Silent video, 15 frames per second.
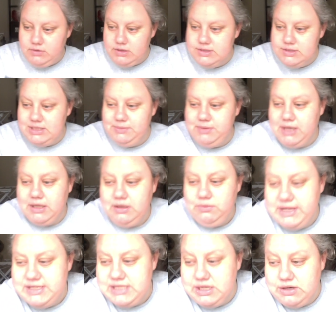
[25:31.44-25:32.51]
some
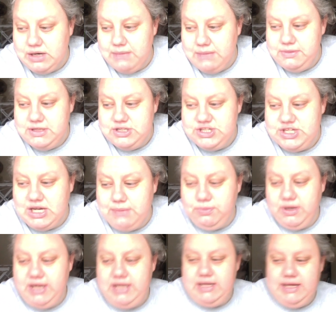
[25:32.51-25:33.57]
colorways that are up in the shop
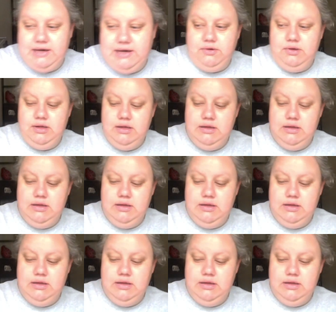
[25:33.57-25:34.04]
right now.